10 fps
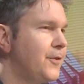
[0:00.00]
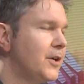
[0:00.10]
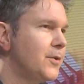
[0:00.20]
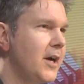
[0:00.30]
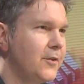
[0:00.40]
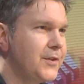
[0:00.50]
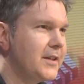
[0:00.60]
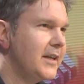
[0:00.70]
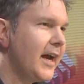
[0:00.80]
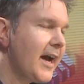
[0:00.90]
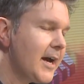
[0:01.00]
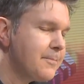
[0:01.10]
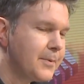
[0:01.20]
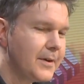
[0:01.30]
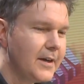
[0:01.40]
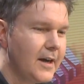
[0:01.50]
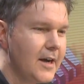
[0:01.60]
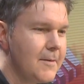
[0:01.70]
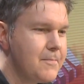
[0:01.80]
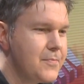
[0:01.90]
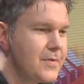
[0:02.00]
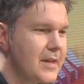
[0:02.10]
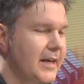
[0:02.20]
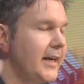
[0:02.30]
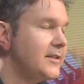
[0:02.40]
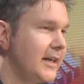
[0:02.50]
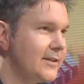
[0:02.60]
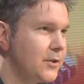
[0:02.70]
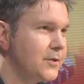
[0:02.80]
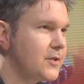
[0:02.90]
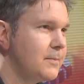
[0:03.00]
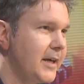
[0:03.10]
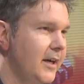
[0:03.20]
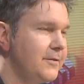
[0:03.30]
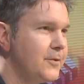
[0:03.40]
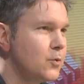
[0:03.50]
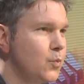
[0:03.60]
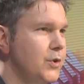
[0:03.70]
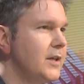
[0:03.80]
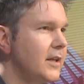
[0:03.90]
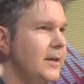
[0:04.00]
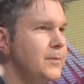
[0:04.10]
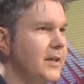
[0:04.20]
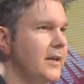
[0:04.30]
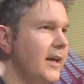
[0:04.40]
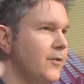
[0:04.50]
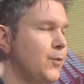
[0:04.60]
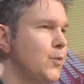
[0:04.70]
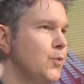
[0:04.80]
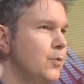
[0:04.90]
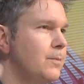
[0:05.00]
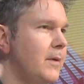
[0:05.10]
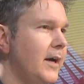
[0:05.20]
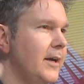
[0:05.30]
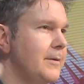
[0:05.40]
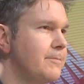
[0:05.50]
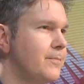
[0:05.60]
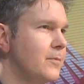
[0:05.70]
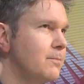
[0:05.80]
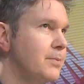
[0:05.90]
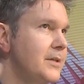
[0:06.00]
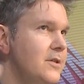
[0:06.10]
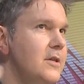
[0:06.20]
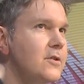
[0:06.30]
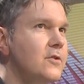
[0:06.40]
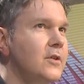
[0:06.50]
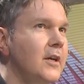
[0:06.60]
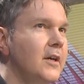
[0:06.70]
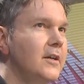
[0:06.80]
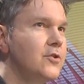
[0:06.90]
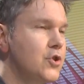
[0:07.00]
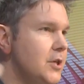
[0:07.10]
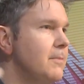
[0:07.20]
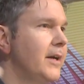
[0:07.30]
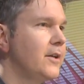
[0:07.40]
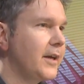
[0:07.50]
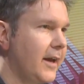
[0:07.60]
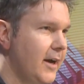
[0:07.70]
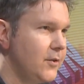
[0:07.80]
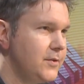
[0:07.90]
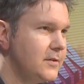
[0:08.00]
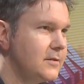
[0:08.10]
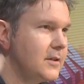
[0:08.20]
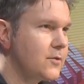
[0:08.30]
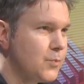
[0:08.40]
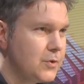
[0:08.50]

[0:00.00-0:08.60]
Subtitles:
to figure out that the app that I had downloaded to my iPhone wouldn't let me connect through my business Gmail account, because